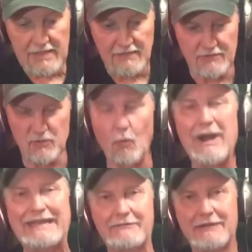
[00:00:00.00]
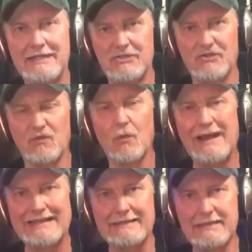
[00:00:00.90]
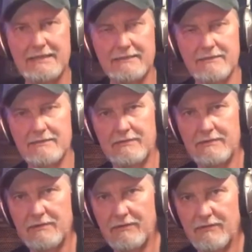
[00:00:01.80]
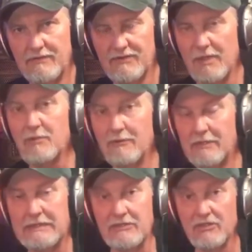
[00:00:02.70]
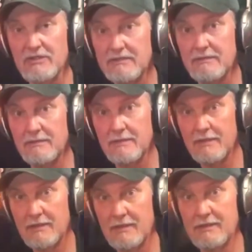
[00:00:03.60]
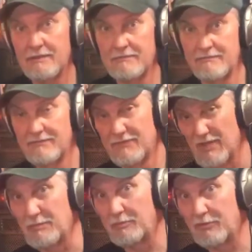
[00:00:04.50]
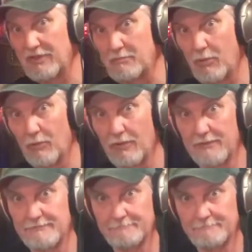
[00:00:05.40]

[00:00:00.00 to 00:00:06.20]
There's a wide range of quality. Some are really good. Some are pretty poor.